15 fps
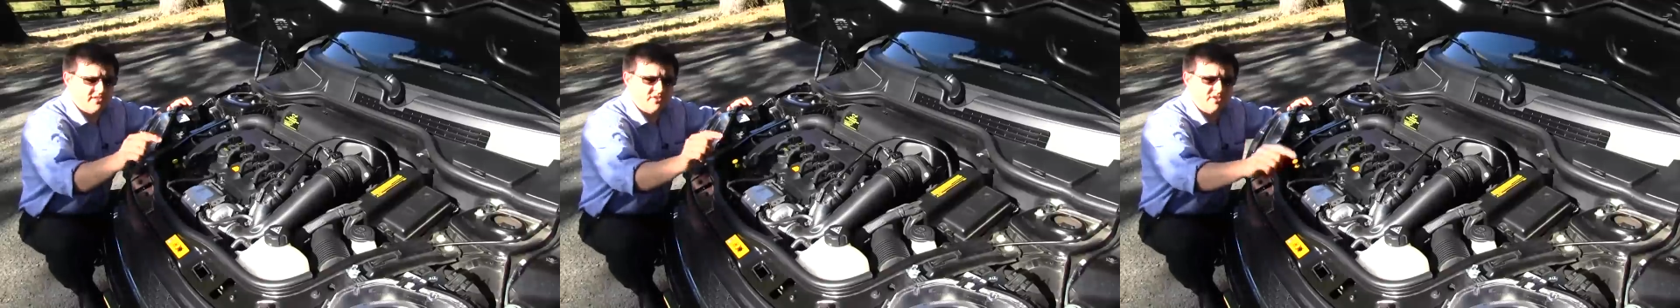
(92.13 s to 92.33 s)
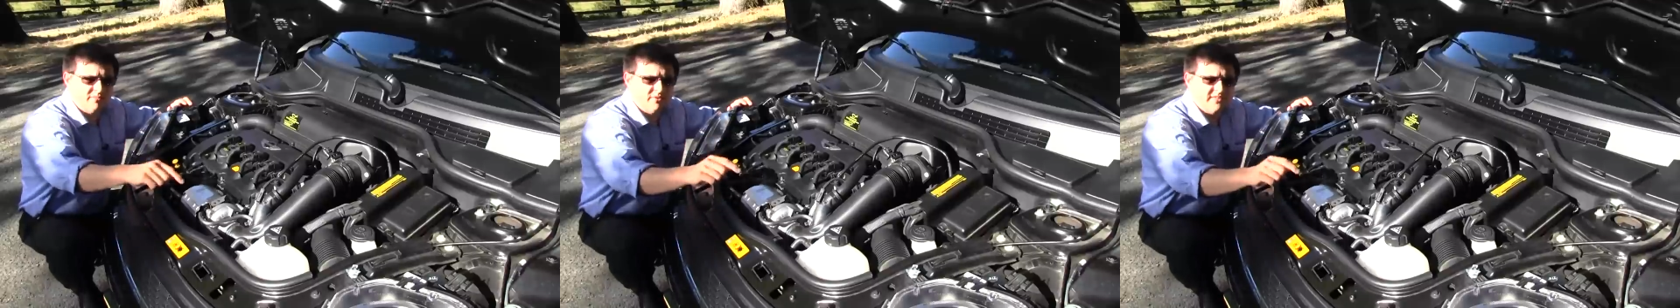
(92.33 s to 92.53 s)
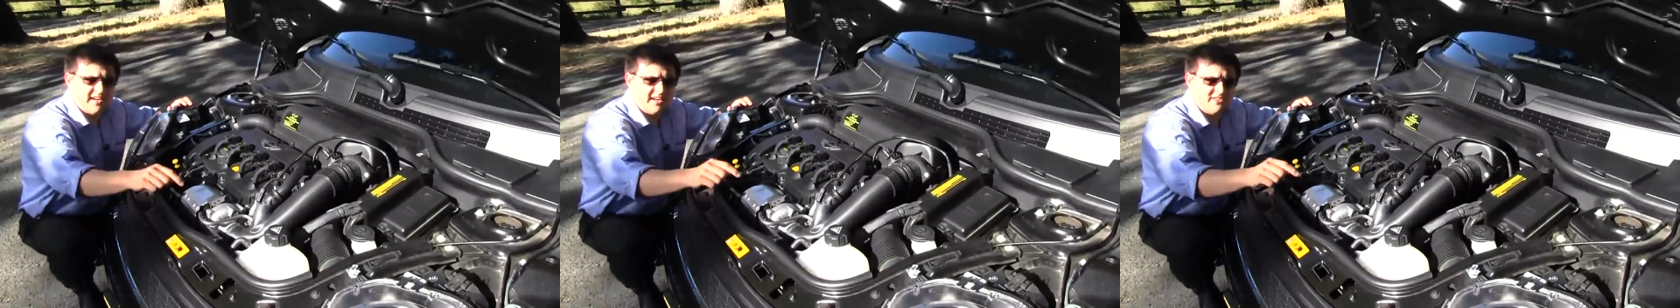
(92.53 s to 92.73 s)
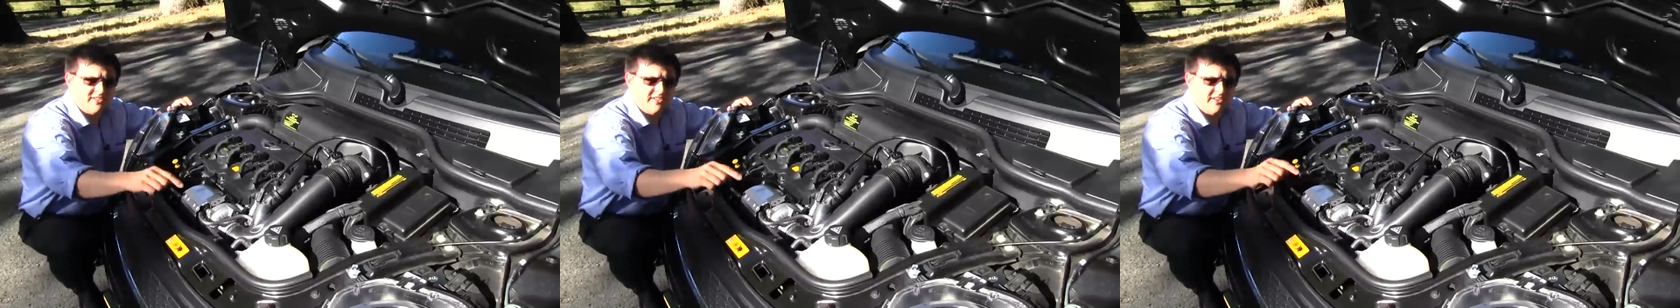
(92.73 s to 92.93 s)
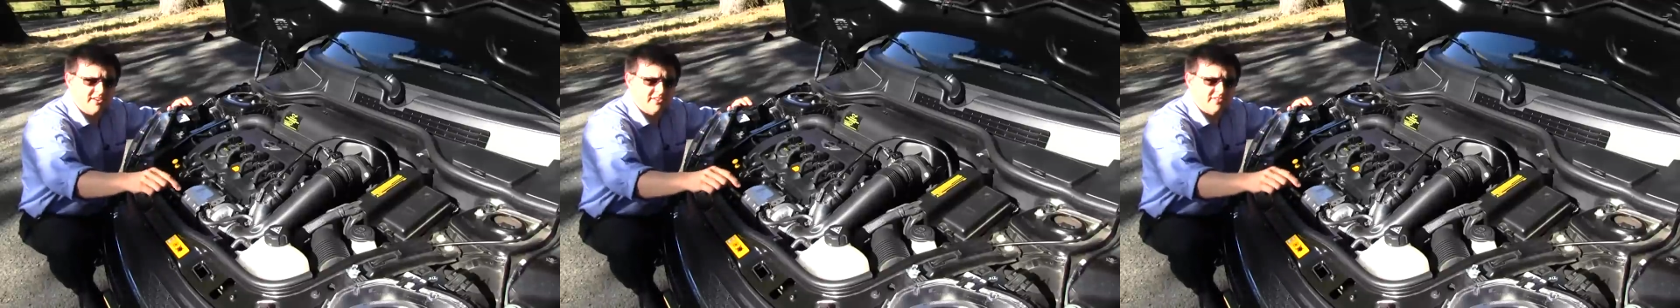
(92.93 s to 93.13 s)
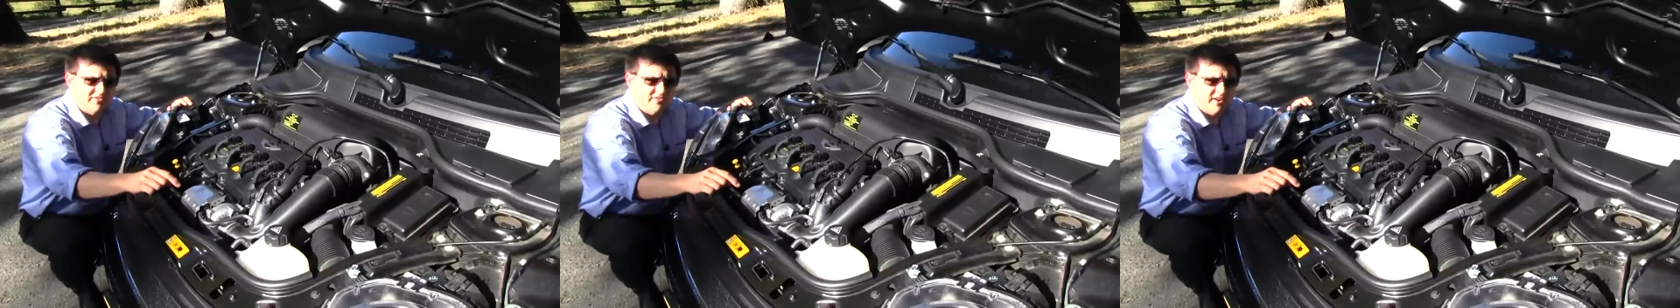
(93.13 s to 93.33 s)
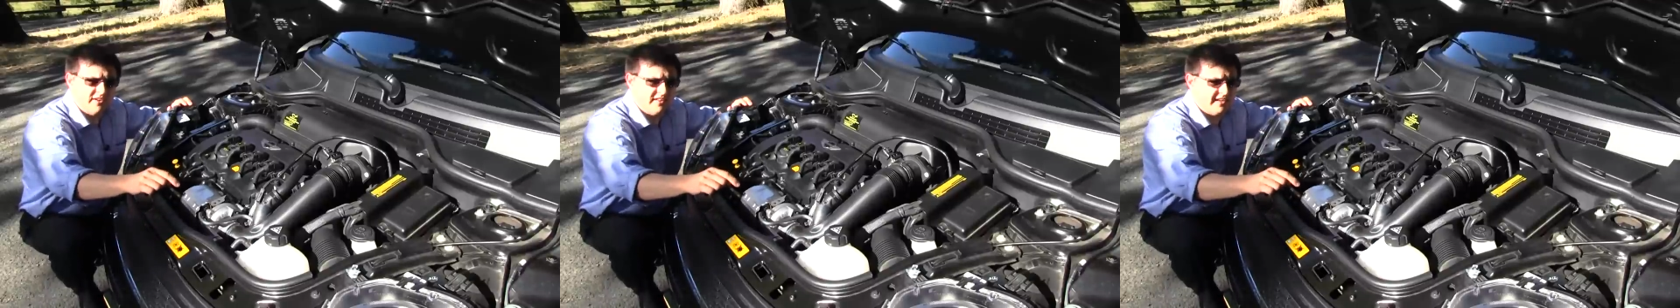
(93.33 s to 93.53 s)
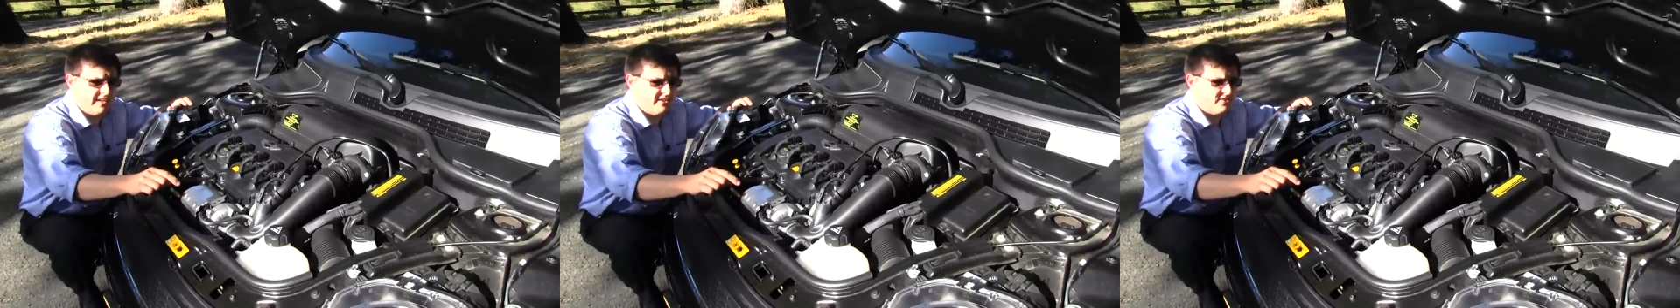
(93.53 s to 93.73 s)
the turbo's actually here on the front
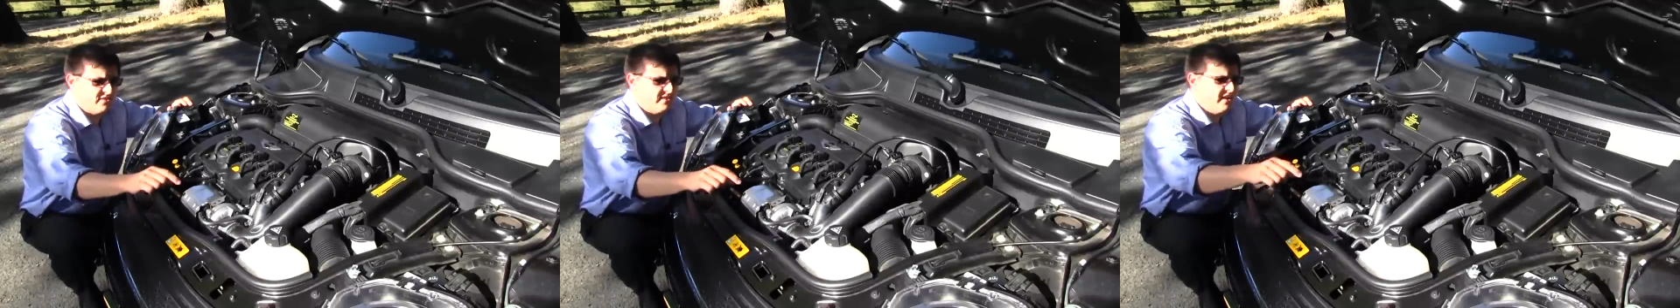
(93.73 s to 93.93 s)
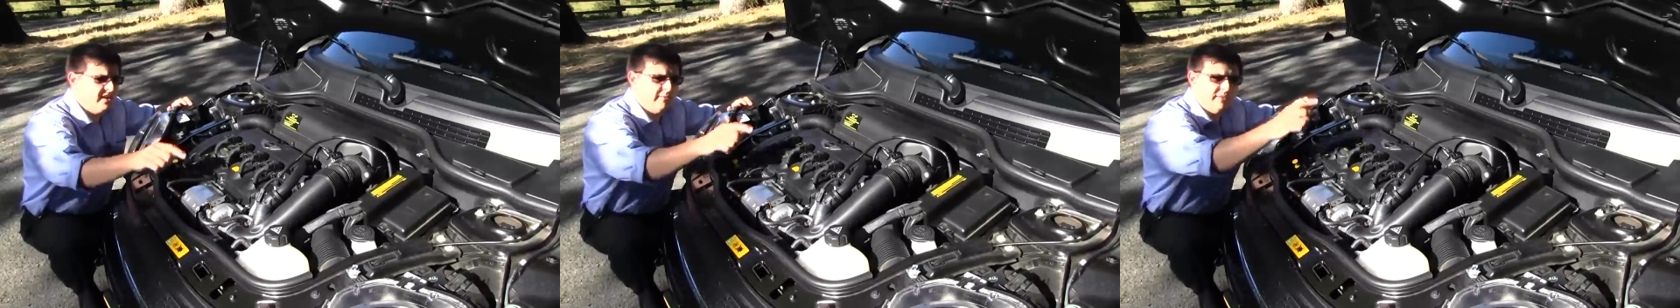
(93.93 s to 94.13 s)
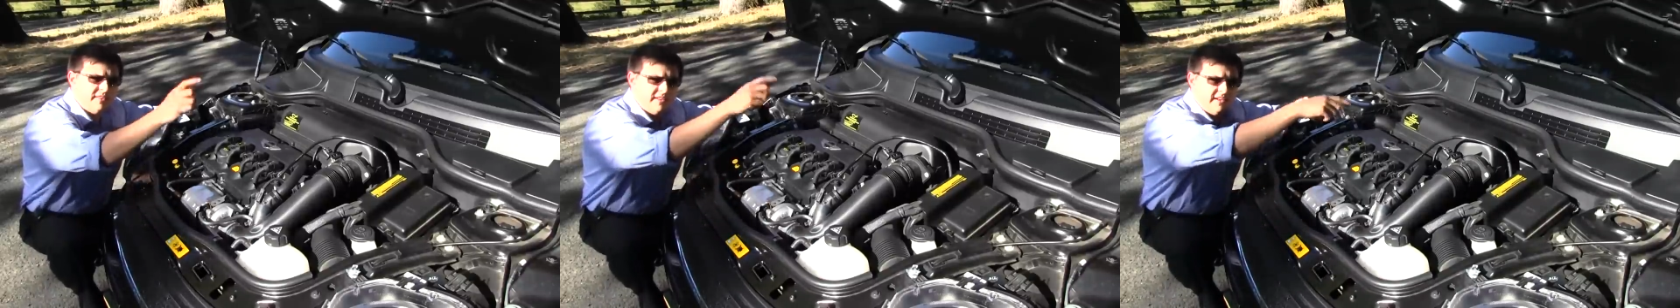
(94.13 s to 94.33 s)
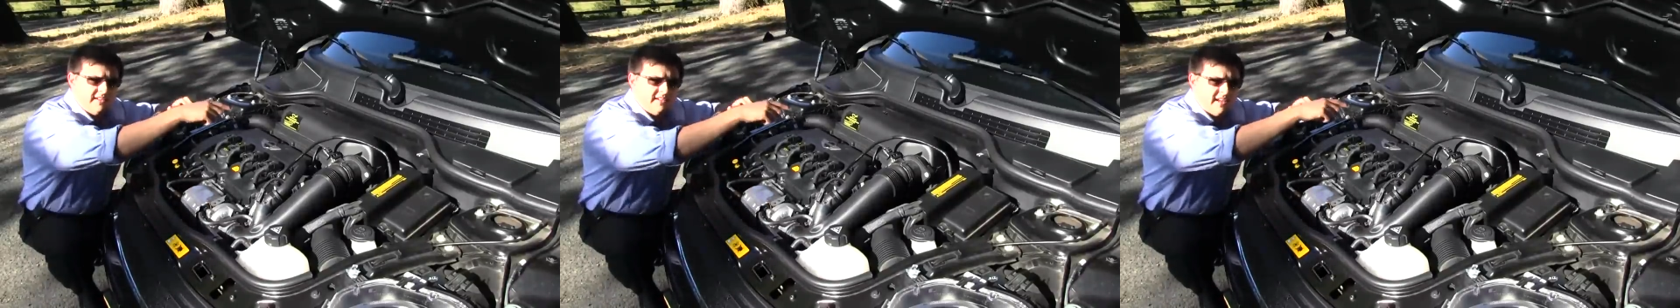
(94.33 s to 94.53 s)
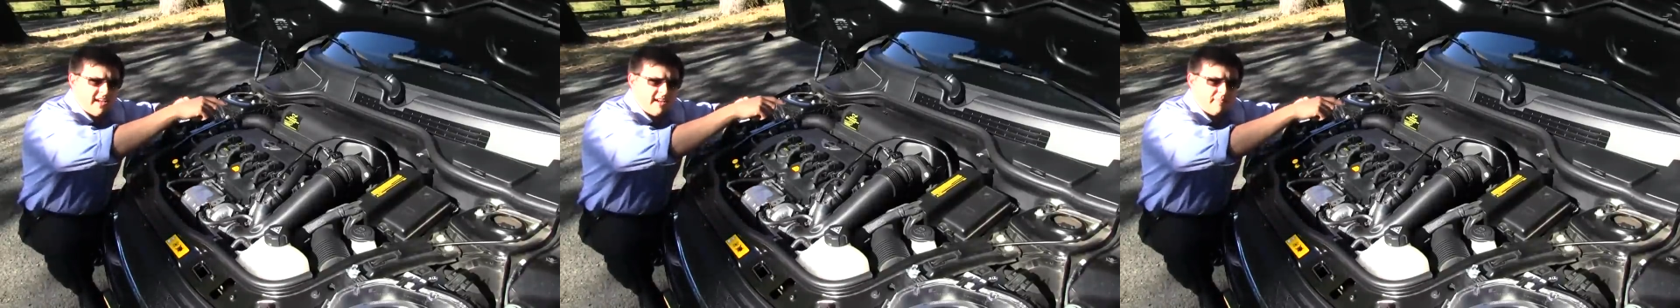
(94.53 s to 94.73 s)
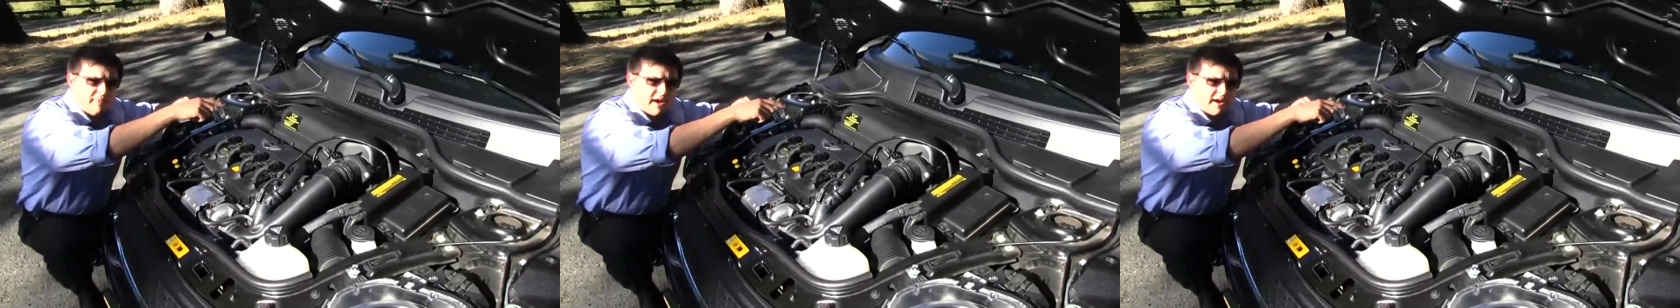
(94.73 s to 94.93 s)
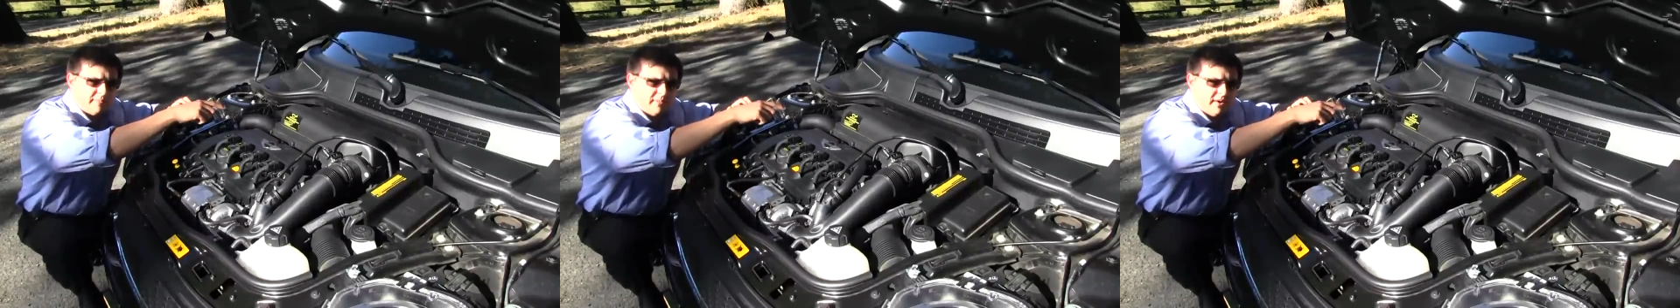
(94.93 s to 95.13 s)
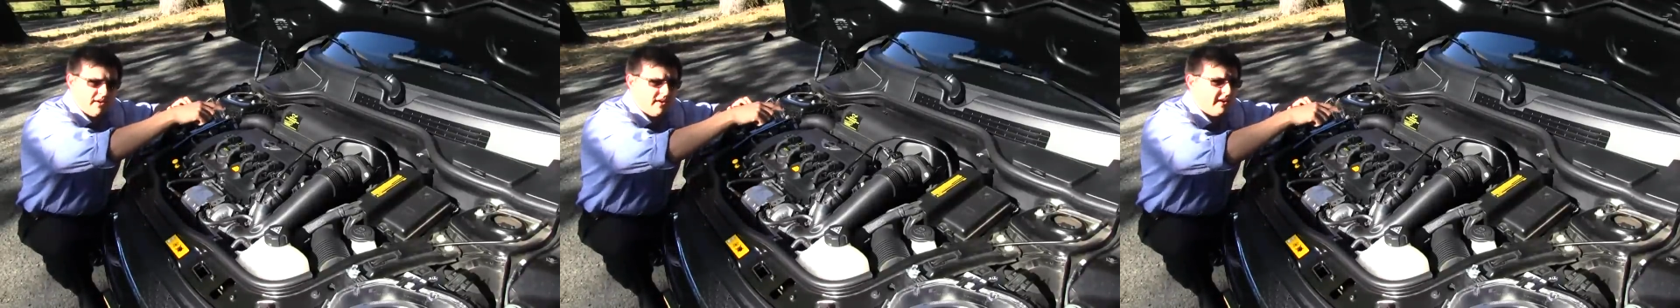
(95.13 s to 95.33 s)
of the engine with the intake
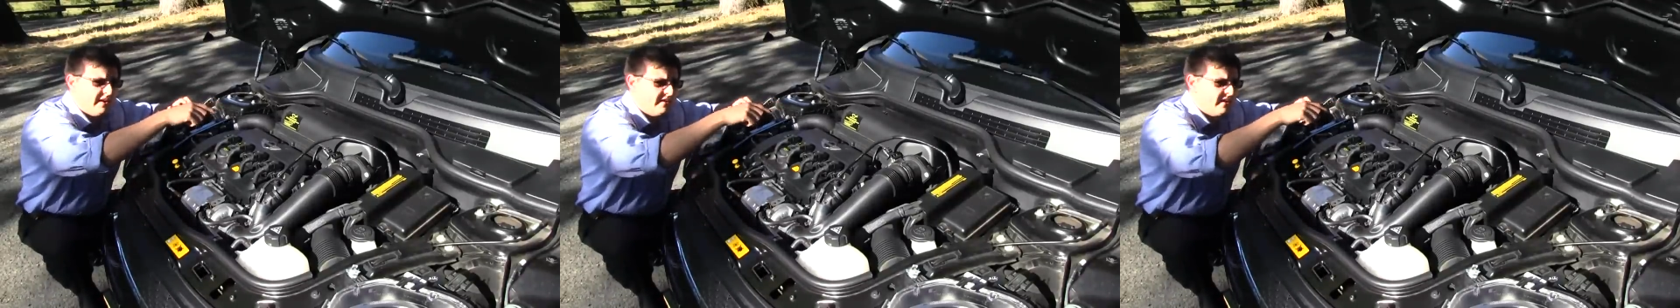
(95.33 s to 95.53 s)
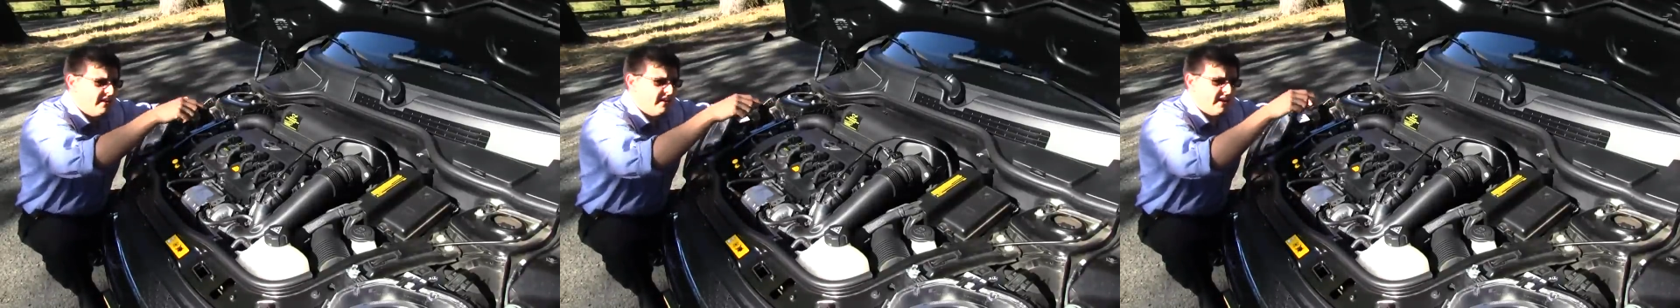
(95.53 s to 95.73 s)
back behind,